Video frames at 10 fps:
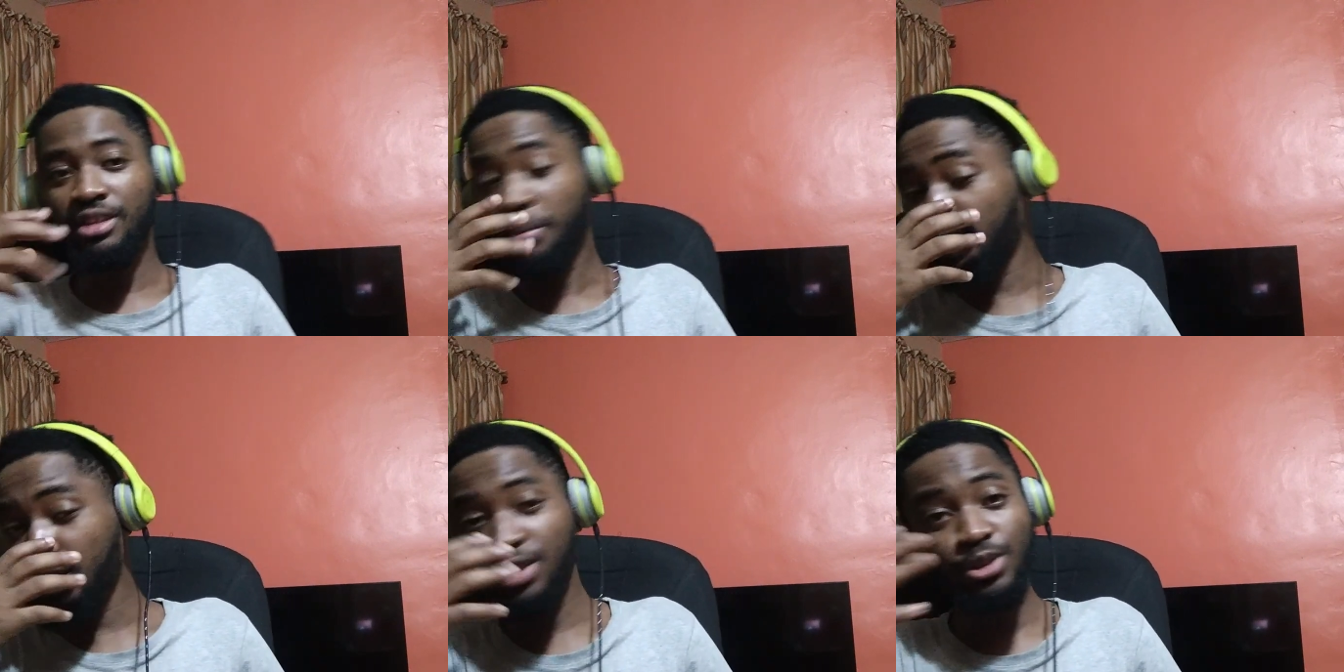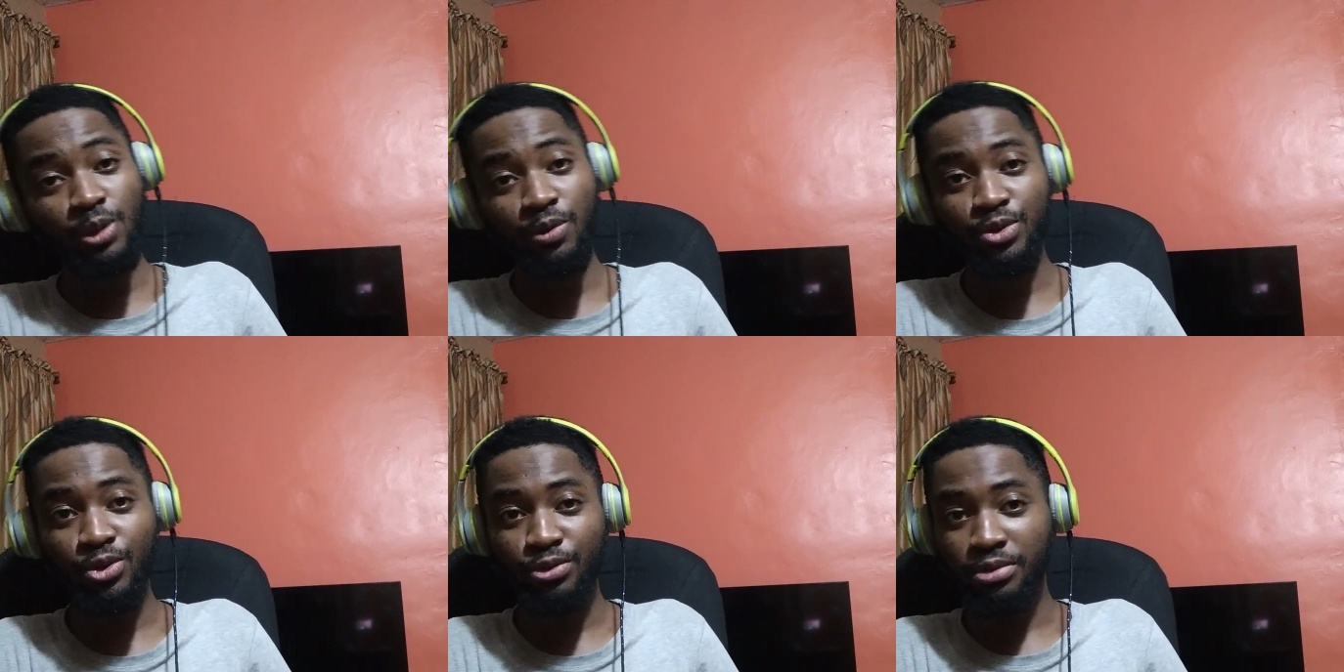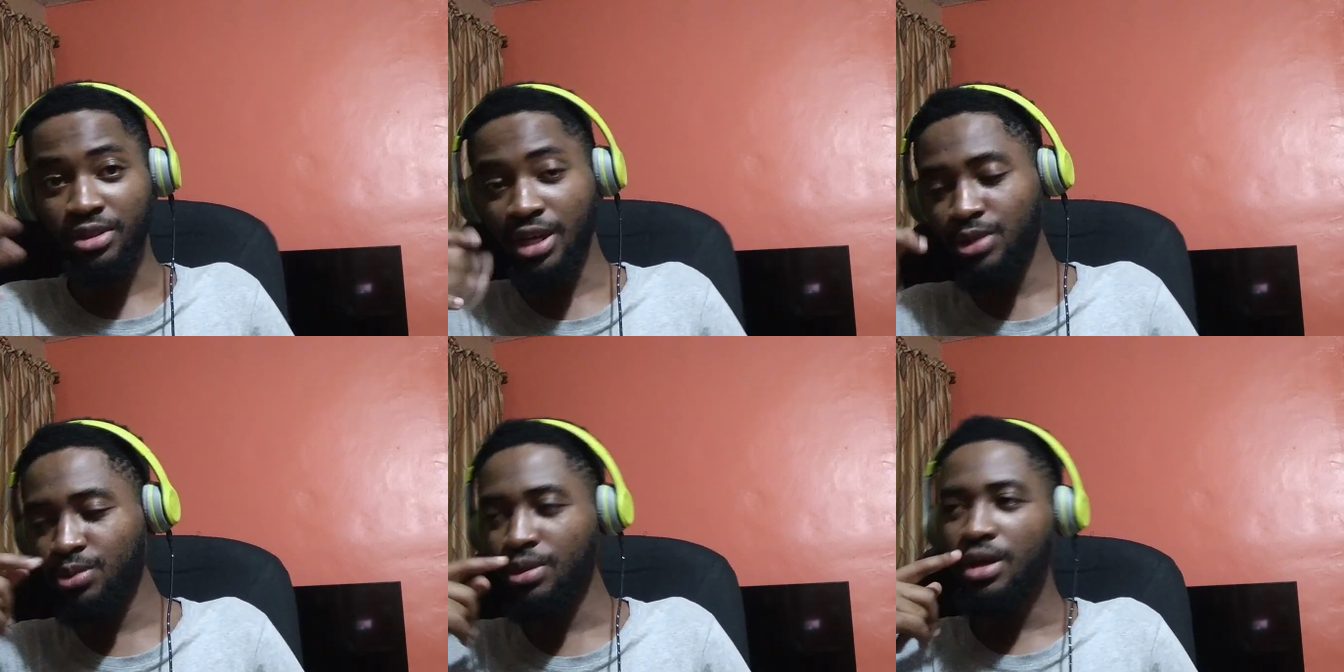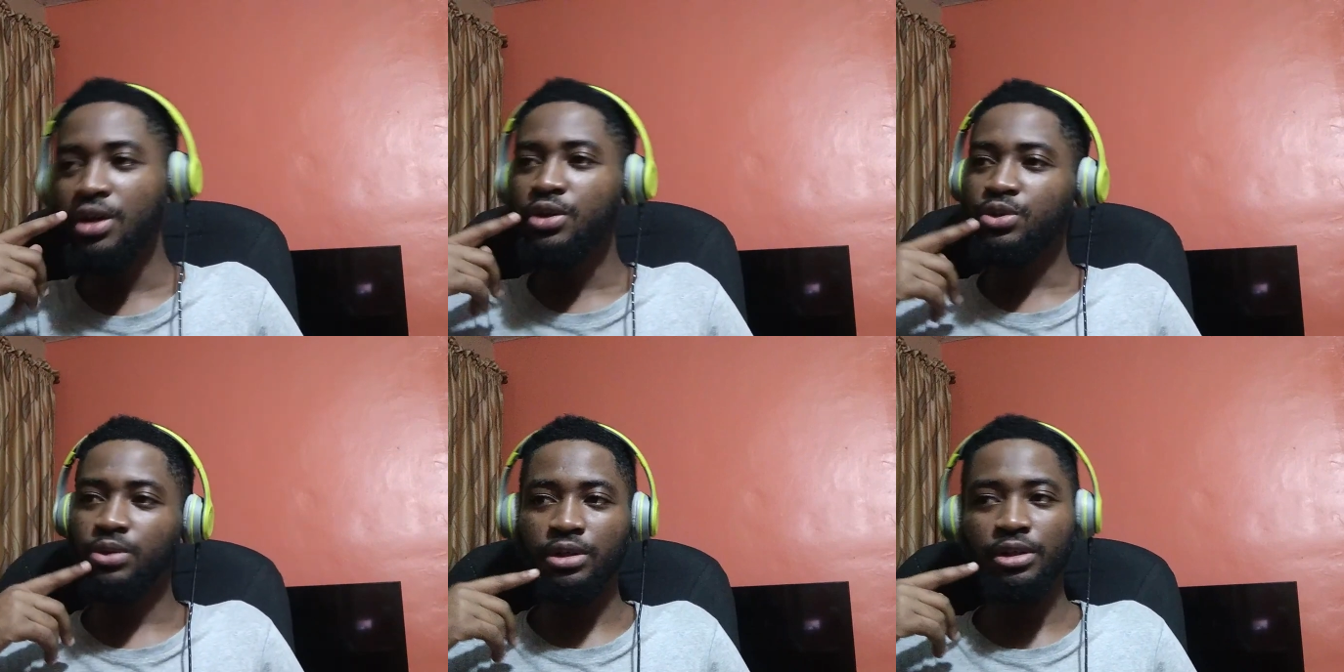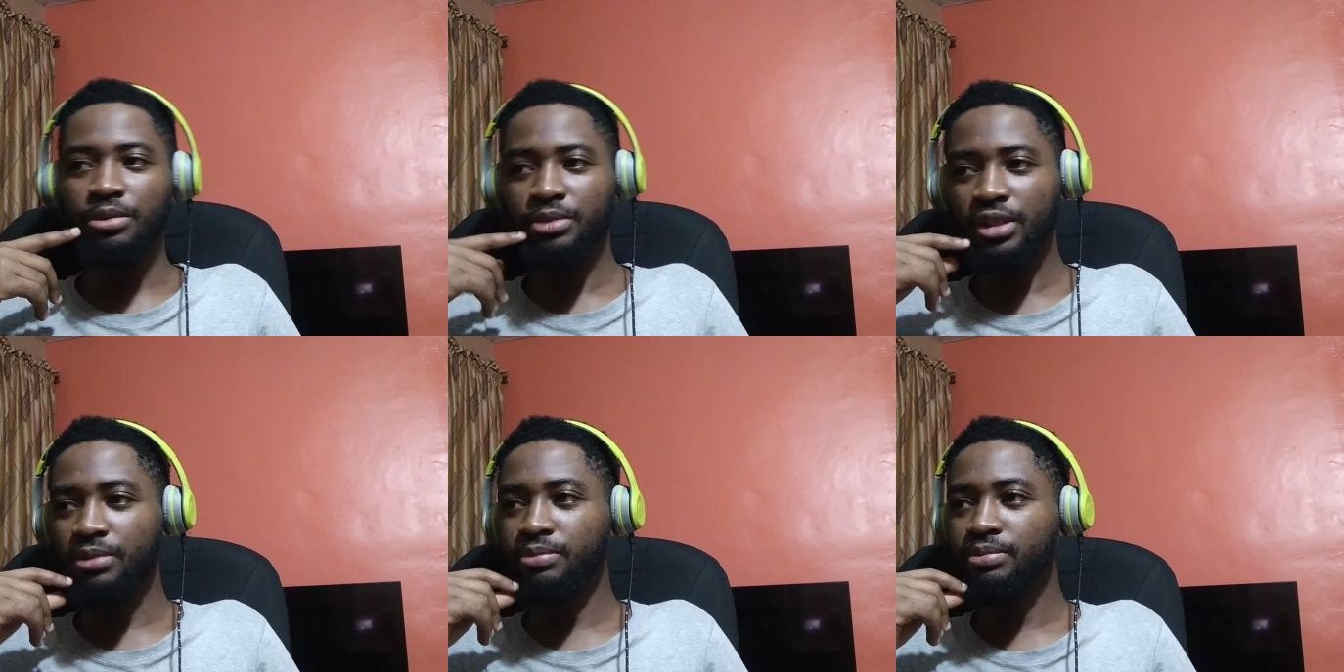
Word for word: I'm guessing it's a love song for the title. So um, yeah,